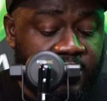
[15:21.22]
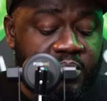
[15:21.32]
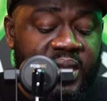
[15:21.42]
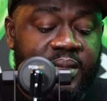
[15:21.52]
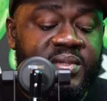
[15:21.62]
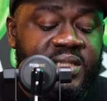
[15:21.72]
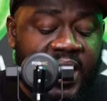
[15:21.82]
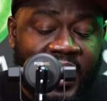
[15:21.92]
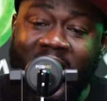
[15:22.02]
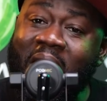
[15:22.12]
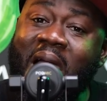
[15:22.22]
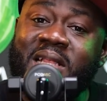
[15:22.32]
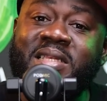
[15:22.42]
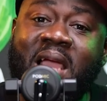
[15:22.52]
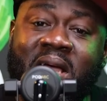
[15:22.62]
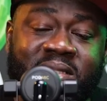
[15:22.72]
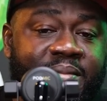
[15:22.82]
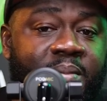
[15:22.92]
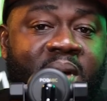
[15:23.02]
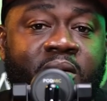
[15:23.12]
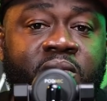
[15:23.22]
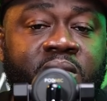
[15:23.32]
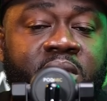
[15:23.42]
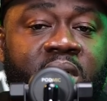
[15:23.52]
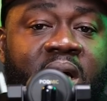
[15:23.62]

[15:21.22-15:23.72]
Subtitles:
Minim say anya se memano